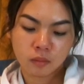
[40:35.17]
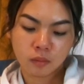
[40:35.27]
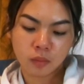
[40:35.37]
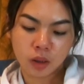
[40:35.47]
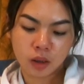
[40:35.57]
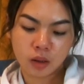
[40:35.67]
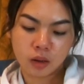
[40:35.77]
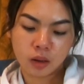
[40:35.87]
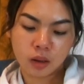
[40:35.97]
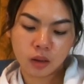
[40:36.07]
But
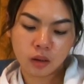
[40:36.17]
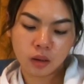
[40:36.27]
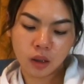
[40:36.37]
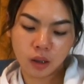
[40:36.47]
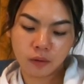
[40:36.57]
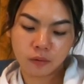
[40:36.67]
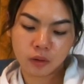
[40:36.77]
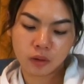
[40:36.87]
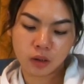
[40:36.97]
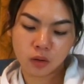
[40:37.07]
didn't have
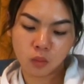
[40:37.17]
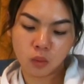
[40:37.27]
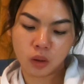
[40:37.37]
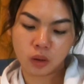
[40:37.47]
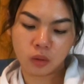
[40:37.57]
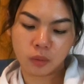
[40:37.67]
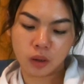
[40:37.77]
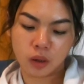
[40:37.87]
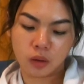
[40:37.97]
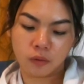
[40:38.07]
just one
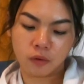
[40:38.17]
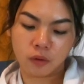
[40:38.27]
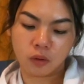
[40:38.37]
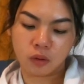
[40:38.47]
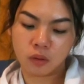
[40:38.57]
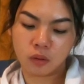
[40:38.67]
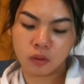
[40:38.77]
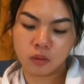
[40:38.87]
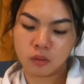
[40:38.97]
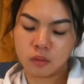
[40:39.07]
company for
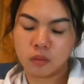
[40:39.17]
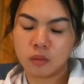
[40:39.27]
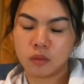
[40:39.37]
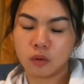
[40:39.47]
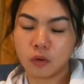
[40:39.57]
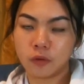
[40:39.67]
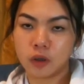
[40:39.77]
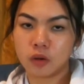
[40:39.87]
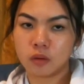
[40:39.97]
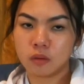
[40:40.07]
goldfish.